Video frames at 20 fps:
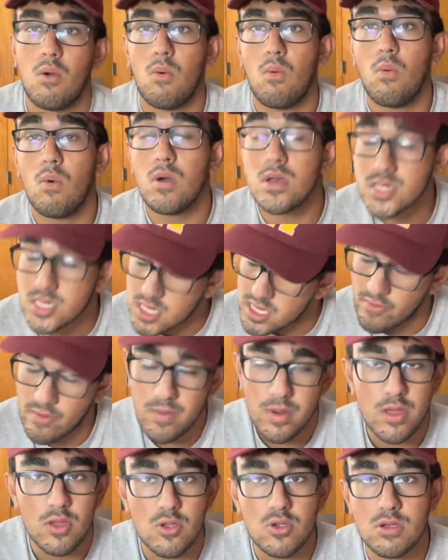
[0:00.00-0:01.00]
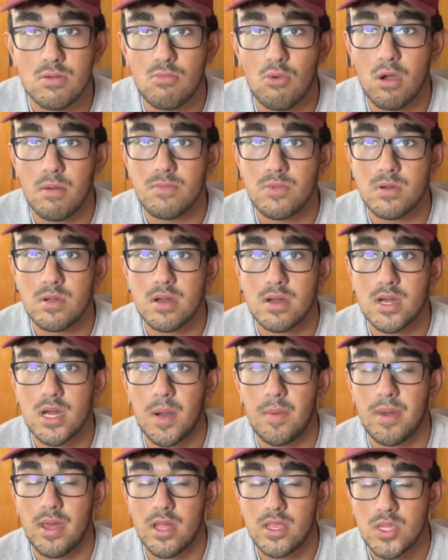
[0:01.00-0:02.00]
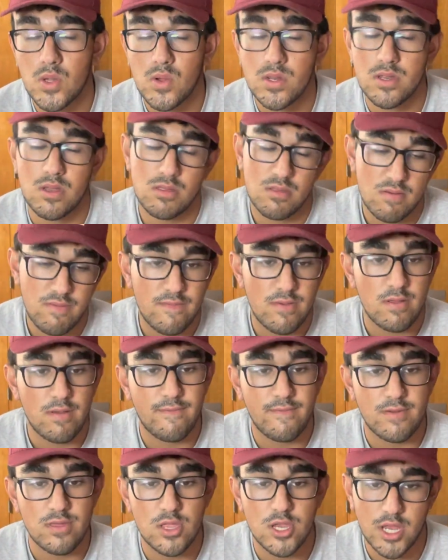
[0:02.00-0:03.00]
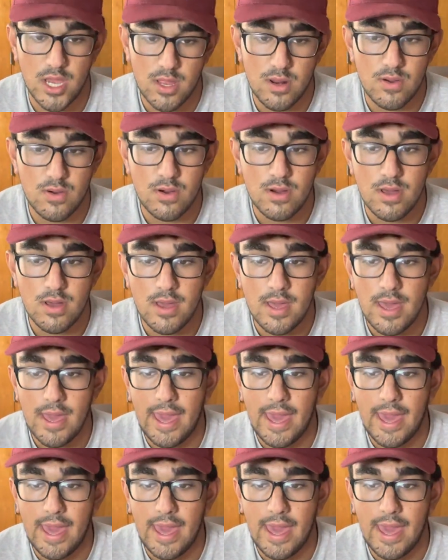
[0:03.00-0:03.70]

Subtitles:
What's good, everybody? It's your boy Abdullah coming at you with another video for the channel.